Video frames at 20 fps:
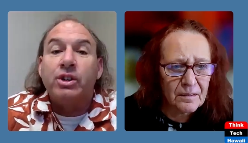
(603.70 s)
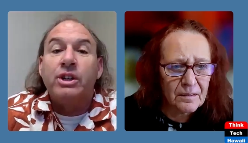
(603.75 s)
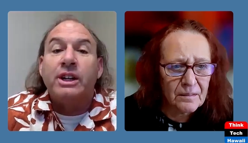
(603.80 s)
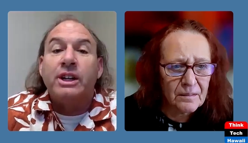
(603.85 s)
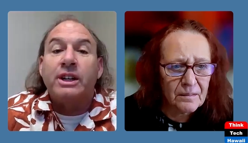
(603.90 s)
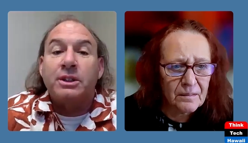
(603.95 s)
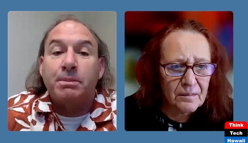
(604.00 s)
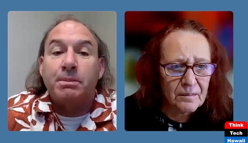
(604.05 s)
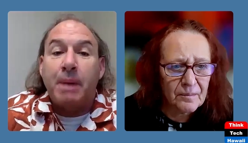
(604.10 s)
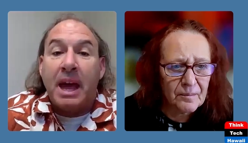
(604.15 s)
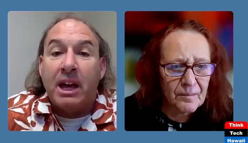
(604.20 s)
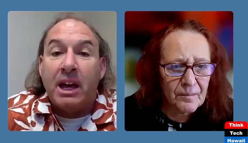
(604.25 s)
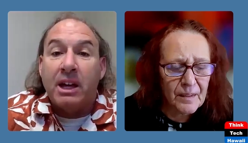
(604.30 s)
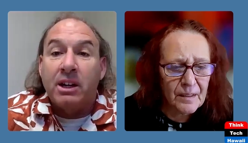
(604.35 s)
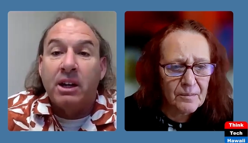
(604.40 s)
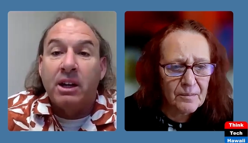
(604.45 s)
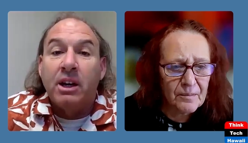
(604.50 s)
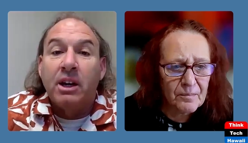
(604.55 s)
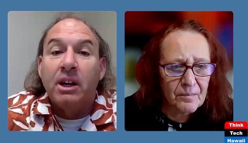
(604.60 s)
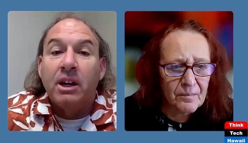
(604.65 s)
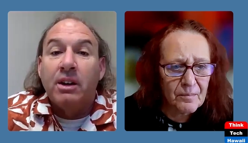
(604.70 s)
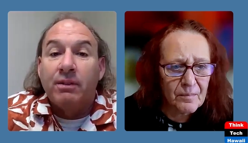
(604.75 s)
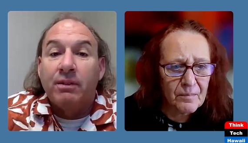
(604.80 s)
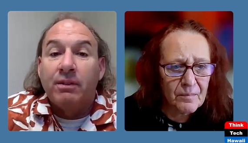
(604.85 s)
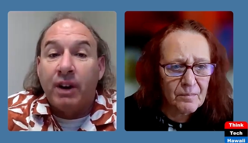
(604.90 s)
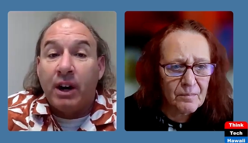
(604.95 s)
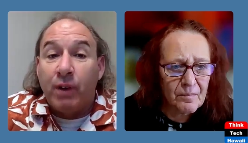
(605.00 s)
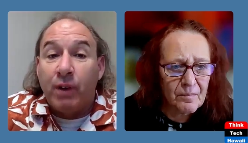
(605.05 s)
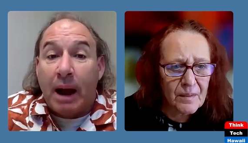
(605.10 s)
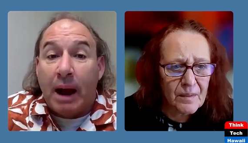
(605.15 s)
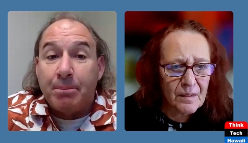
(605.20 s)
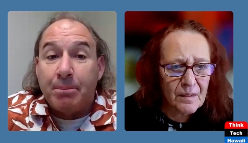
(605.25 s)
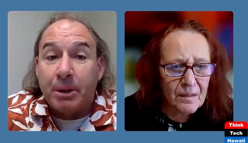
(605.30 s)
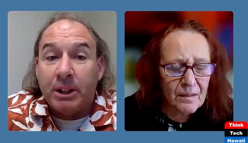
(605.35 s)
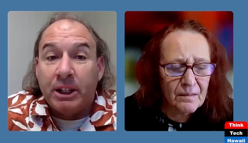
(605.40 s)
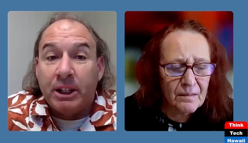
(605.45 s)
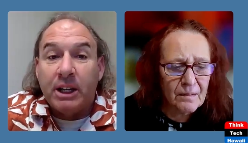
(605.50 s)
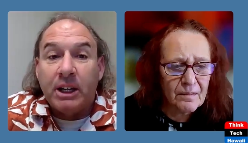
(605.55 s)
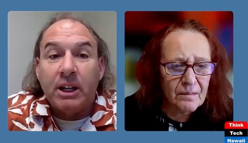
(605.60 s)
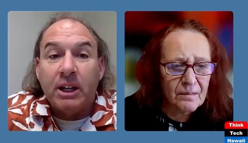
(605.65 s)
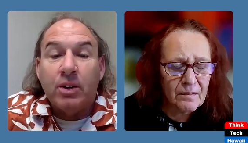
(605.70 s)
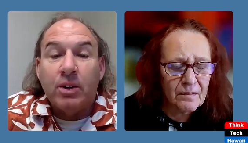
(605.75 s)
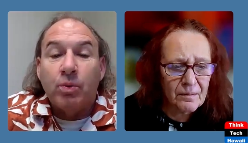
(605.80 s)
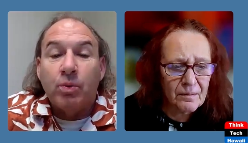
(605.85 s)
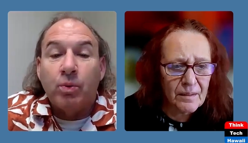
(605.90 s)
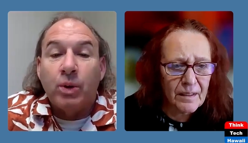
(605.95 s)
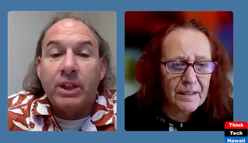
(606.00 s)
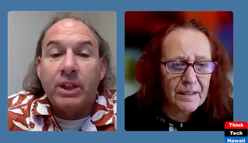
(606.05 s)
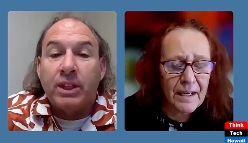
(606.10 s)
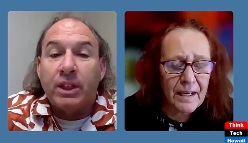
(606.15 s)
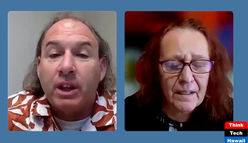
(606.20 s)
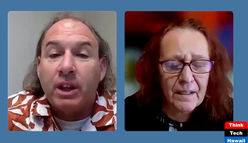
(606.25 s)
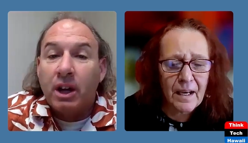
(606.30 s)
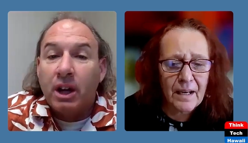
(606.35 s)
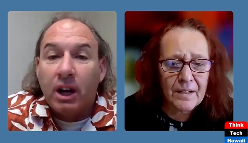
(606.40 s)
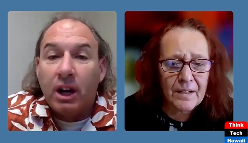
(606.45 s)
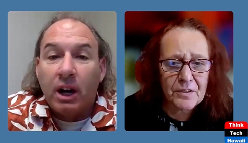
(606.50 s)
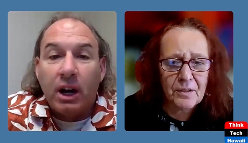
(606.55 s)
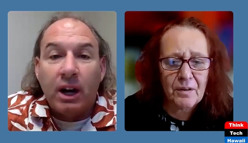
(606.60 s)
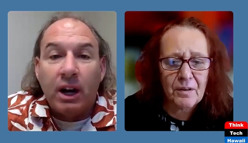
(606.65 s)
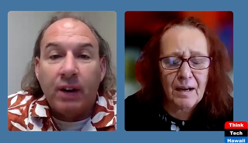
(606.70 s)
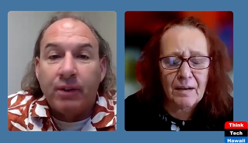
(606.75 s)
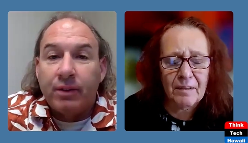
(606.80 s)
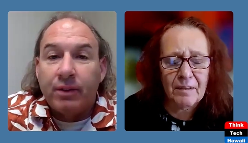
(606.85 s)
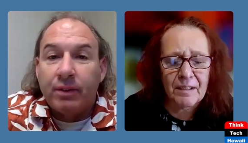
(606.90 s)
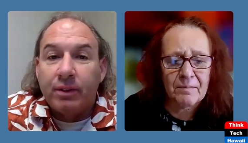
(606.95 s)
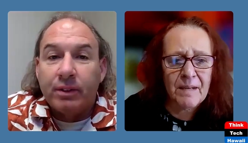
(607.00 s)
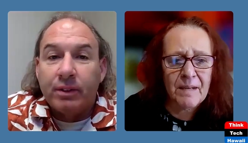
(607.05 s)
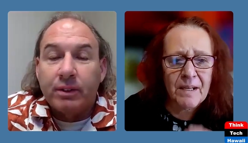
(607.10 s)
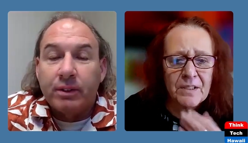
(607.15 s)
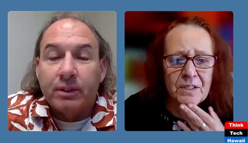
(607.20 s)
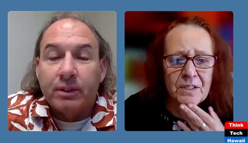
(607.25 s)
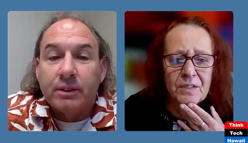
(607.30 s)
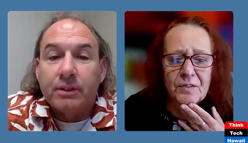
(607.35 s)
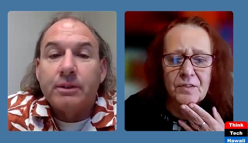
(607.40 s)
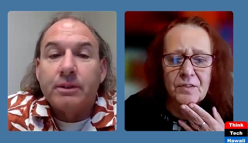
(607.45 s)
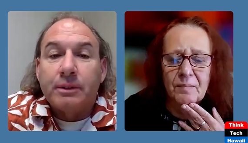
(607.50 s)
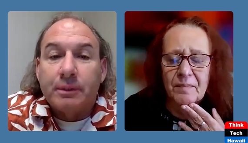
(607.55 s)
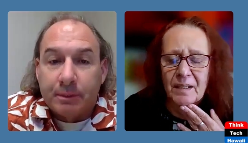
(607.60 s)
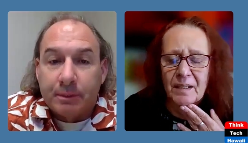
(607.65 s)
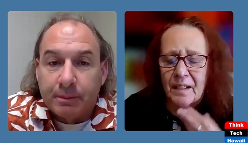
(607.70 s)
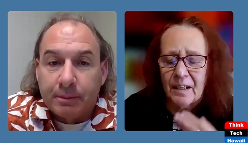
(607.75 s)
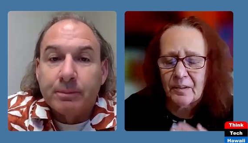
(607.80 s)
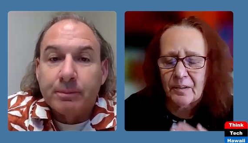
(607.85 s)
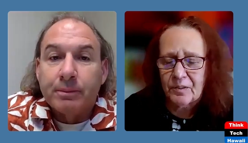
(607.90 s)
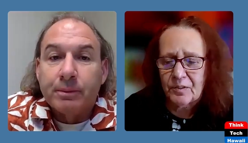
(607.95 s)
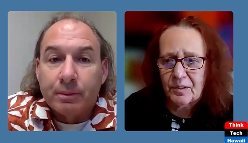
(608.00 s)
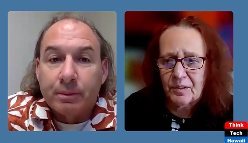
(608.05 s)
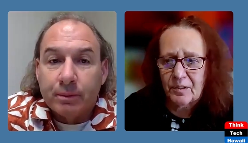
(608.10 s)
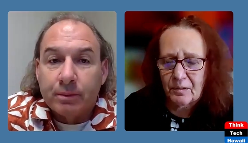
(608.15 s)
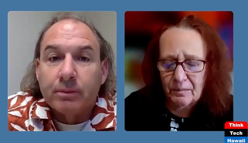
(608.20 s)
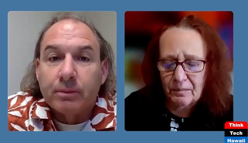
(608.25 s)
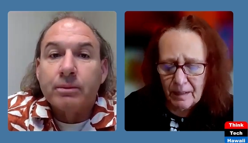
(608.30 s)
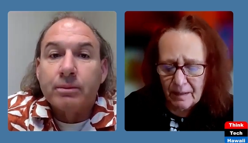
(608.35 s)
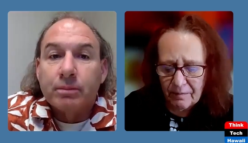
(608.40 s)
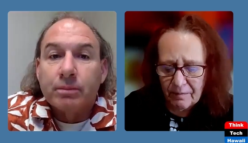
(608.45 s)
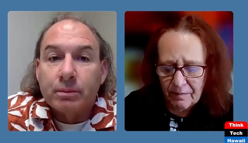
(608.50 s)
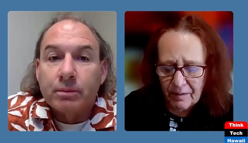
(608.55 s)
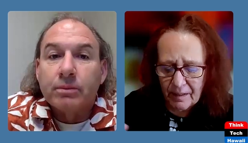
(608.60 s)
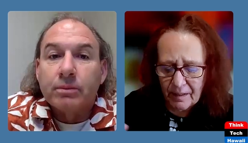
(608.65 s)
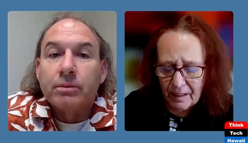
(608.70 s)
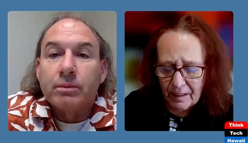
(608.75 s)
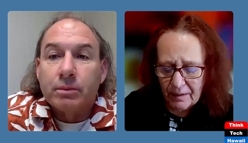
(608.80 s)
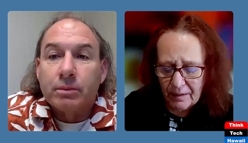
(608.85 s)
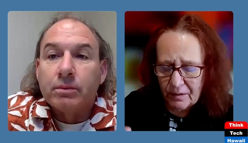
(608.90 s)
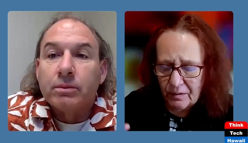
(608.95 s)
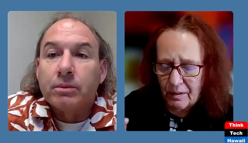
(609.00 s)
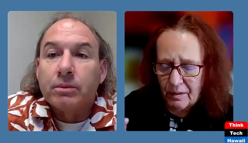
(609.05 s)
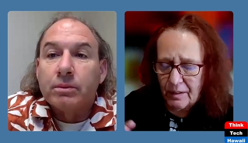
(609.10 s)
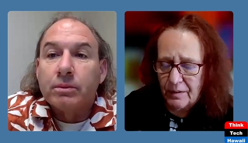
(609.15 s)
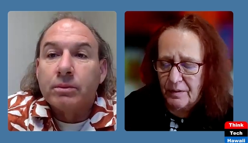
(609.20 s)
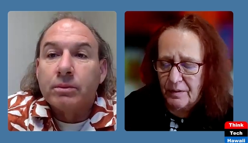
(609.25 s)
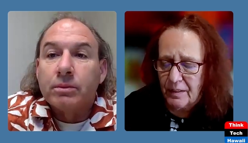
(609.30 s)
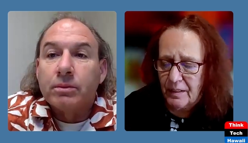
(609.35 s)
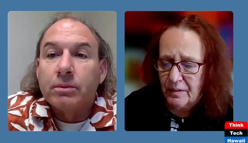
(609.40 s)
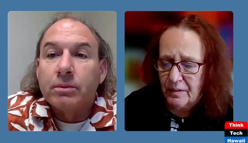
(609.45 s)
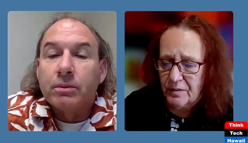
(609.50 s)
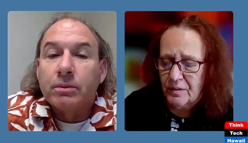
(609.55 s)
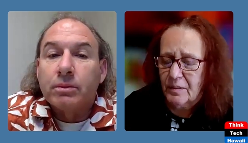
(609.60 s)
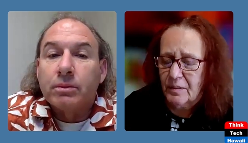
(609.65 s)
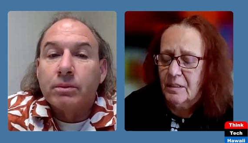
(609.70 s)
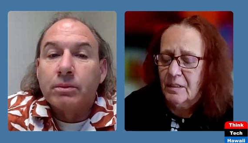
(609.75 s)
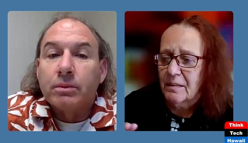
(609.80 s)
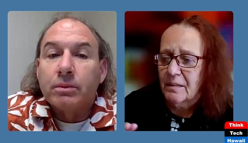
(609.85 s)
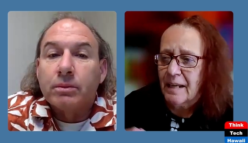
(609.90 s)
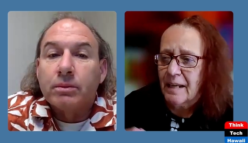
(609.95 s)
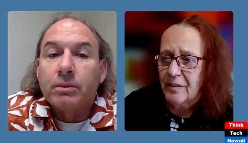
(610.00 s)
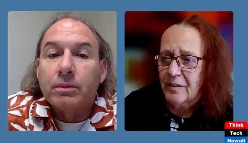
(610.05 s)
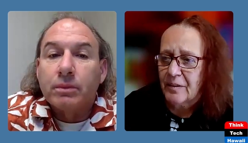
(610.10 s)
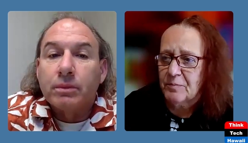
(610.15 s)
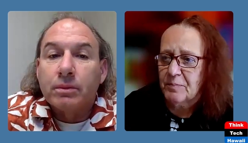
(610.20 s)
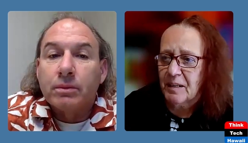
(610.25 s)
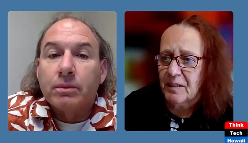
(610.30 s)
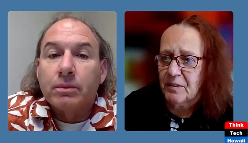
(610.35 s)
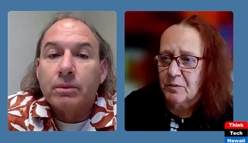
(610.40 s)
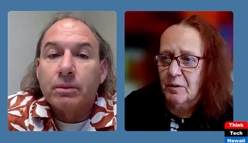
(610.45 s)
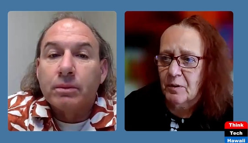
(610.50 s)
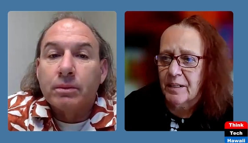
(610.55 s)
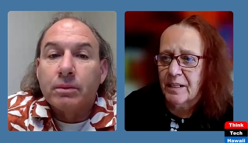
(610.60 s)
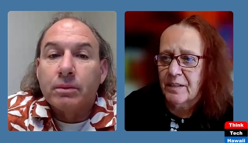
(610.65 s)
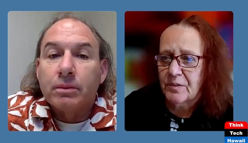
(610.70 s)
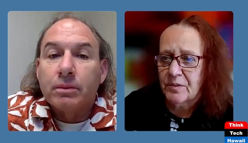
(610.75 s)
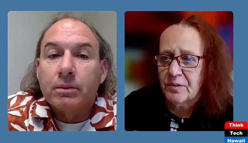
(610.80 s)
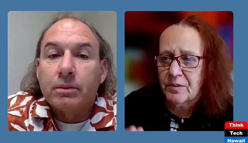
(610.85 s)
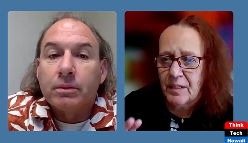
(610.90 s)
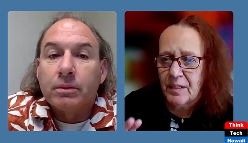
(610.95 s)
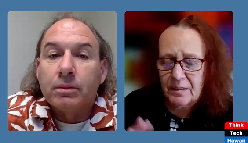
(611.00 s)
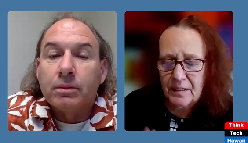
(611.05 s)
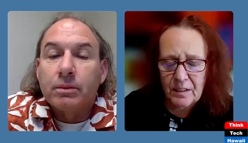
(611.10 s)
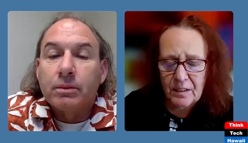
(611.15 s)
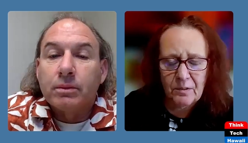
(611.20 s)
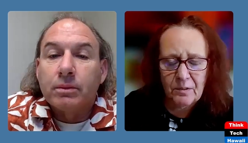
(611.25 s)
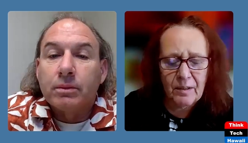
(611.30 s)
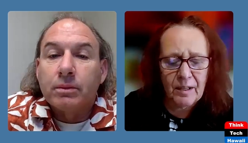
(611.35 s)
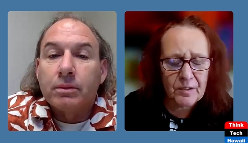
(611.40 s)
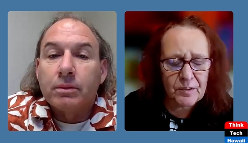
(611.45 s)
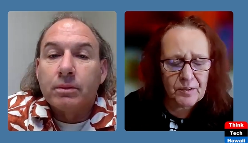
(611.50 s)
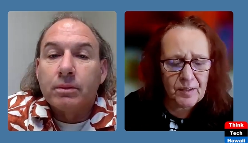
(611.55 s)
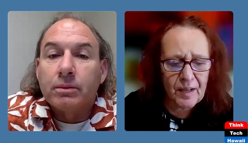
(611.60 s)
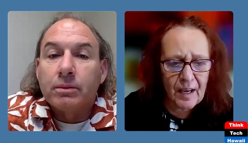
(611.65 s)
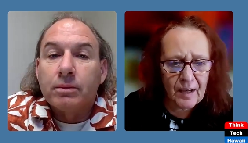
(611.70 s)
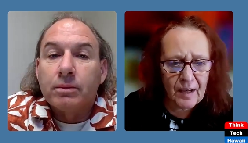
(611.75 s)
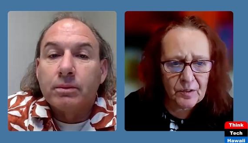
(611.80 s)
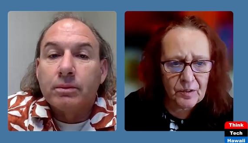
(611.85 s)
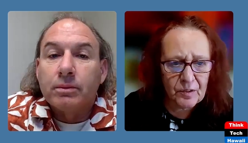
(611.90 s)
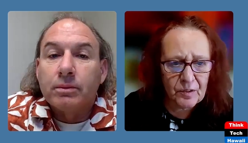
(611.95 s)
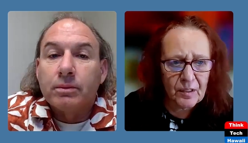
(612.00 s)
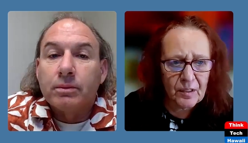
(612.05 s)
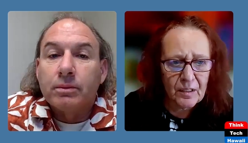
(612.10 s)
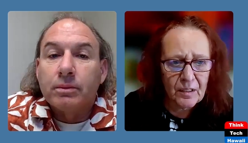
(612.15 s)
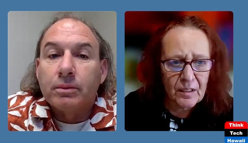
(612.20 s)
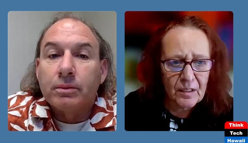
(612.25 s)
Speaker 1: could expand very rapidly with
Speaker 2: and I, I should I want to mention something else too. I for I, two other things aspects. One is that the U.S. has